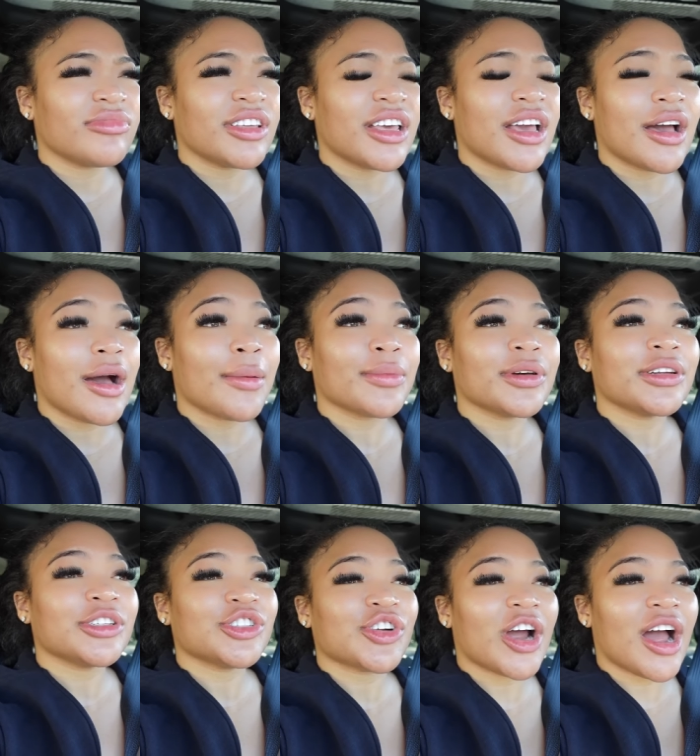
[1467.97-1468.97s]
yeah i'm
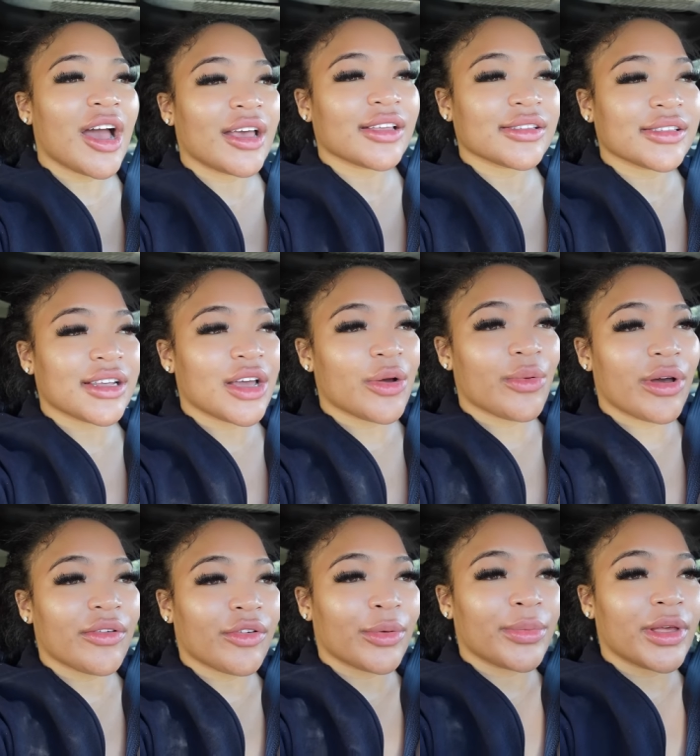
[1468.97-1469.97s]
gonna try and stay
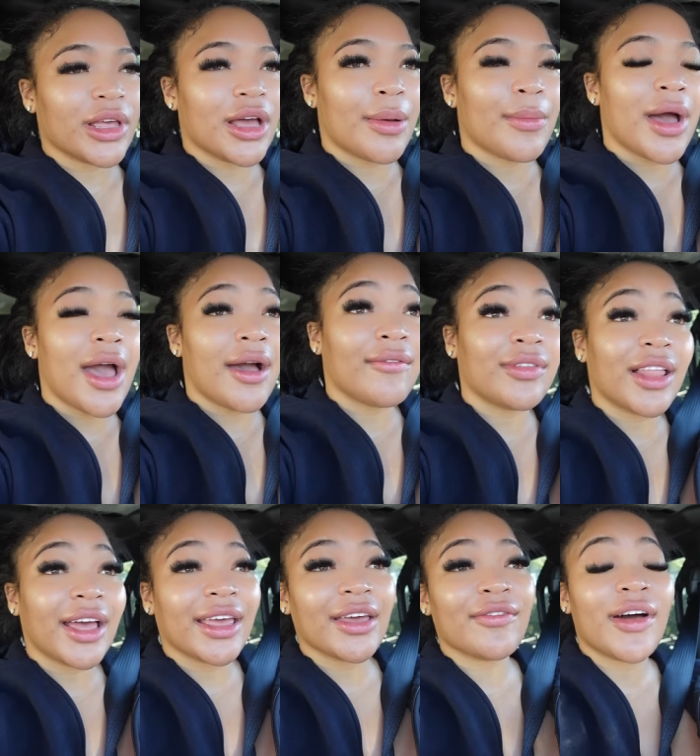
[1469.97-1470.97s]
away from it i'm gonna have
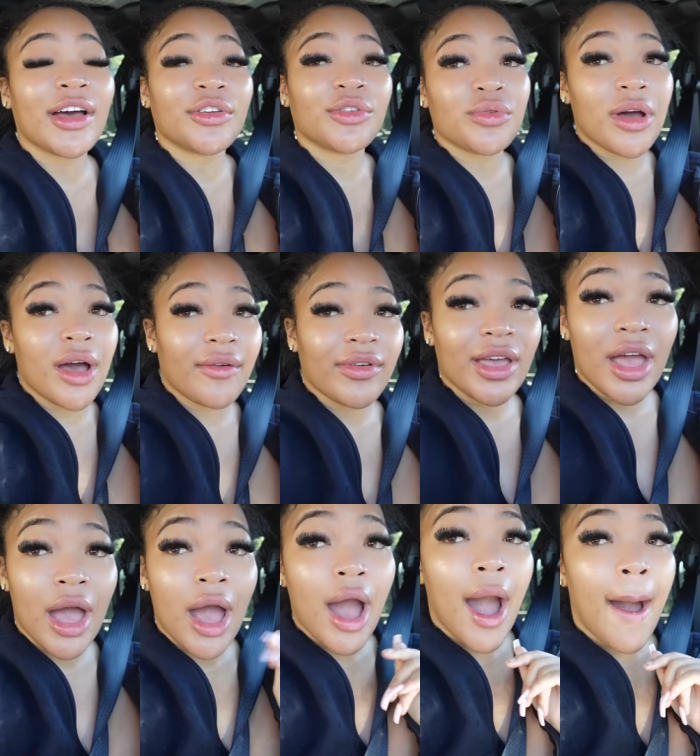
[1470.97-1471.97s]
like if i do have it
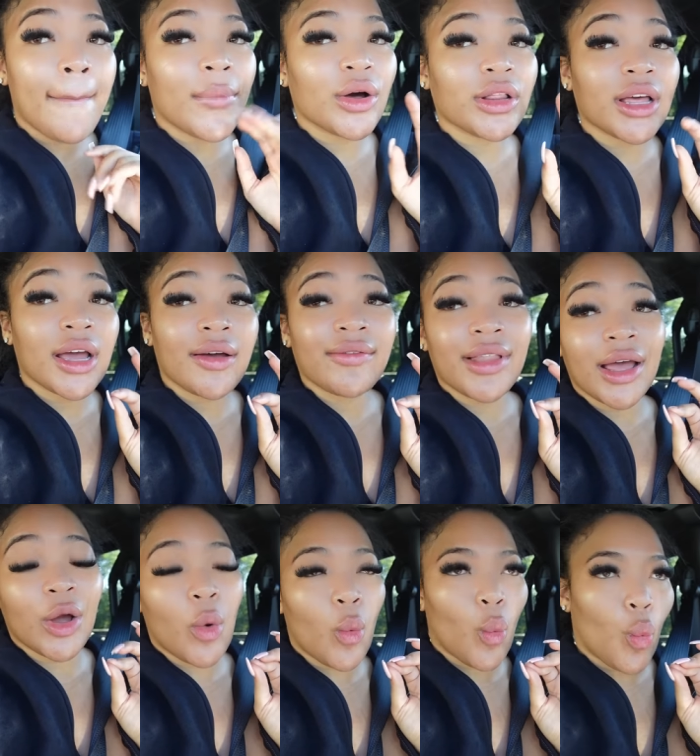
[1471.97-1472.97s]
i'm only have
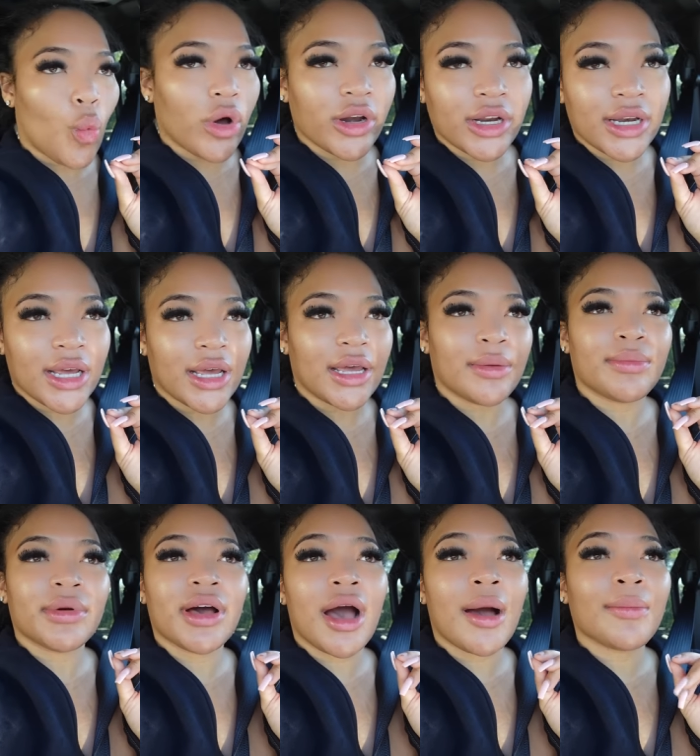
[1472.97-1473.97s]
like one a day
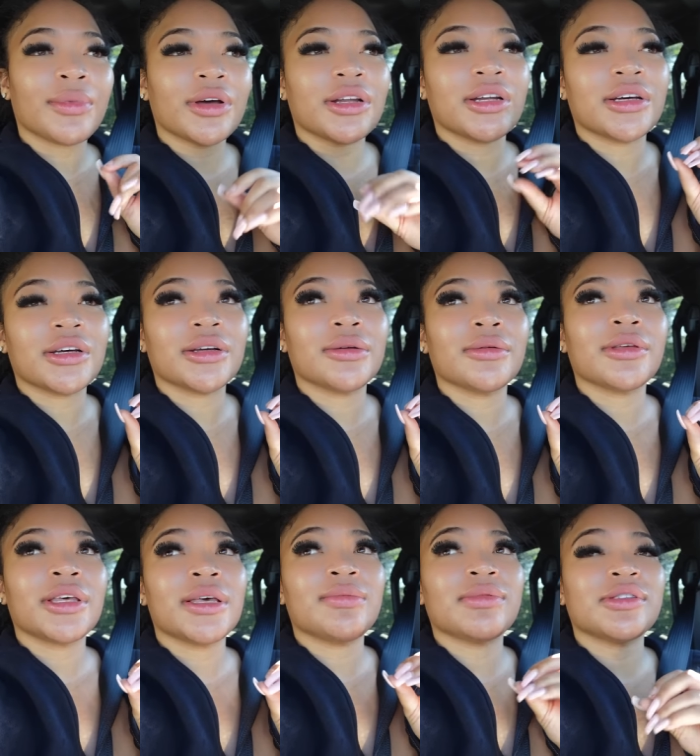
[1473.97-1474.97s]
but i'm gonna
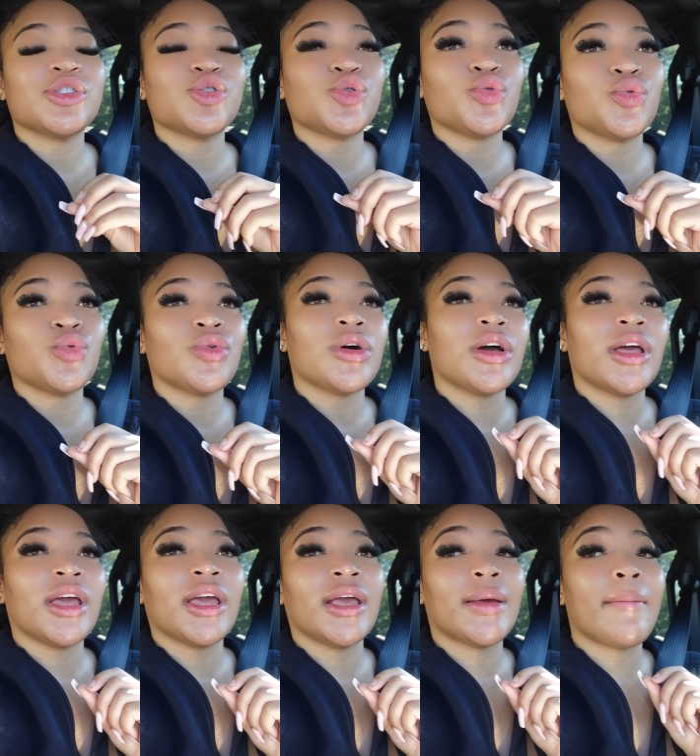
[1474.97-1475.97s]
keep it to
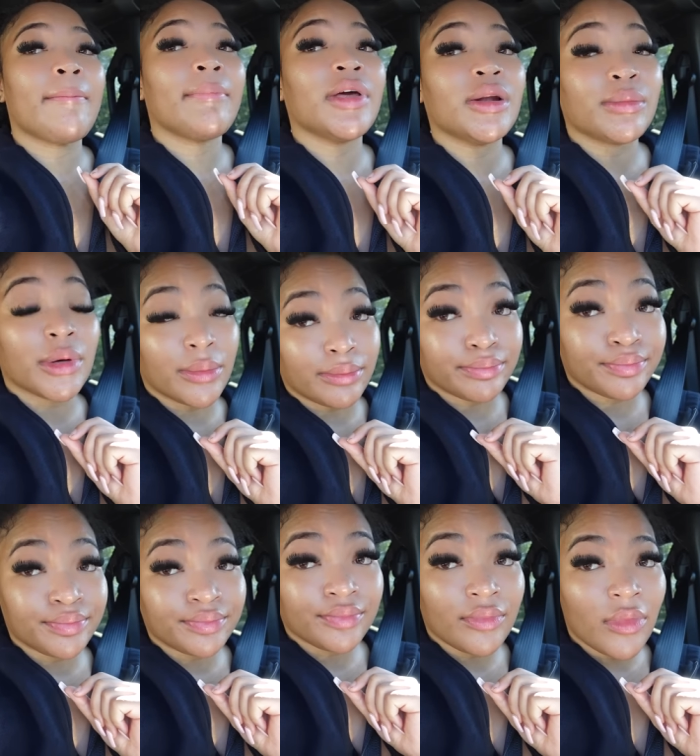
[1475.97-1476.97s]
a minimum
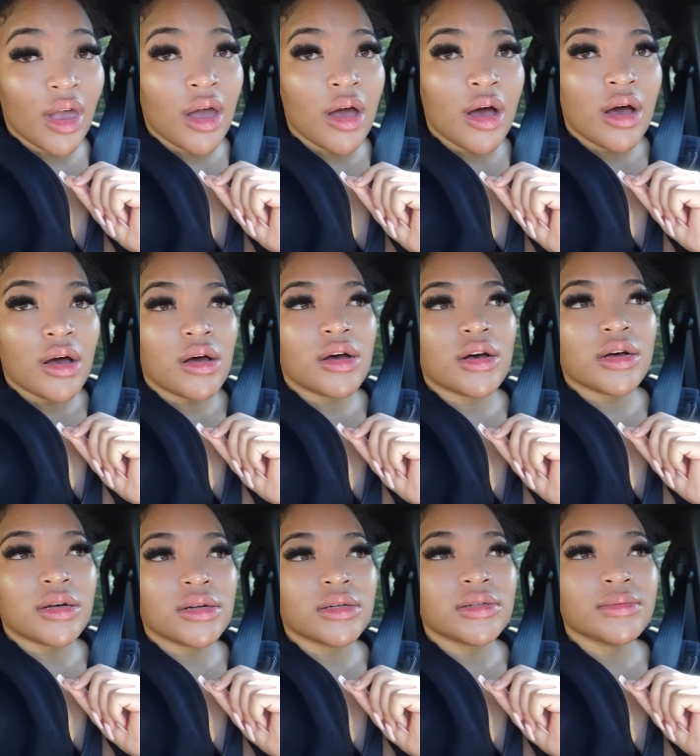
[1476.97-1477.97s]

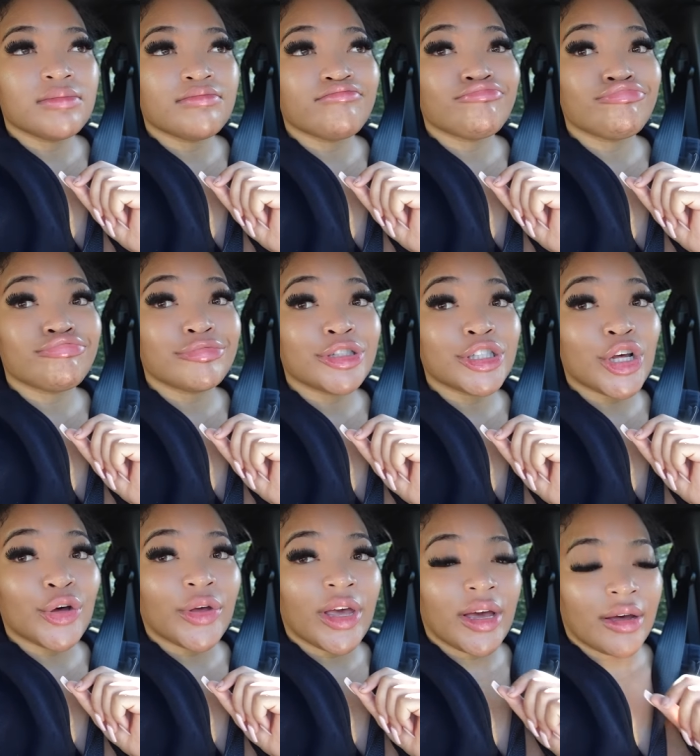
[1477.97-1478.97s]
um
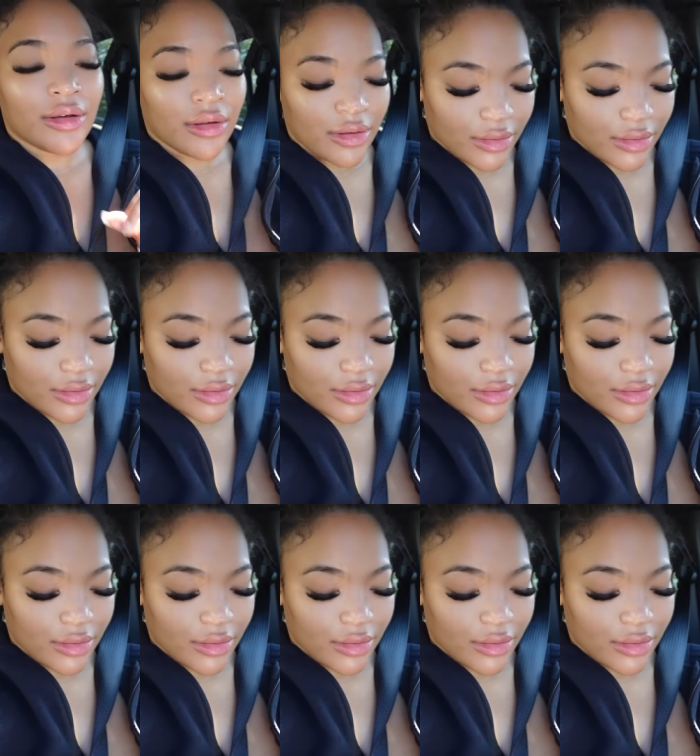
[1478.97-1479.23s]
so yeah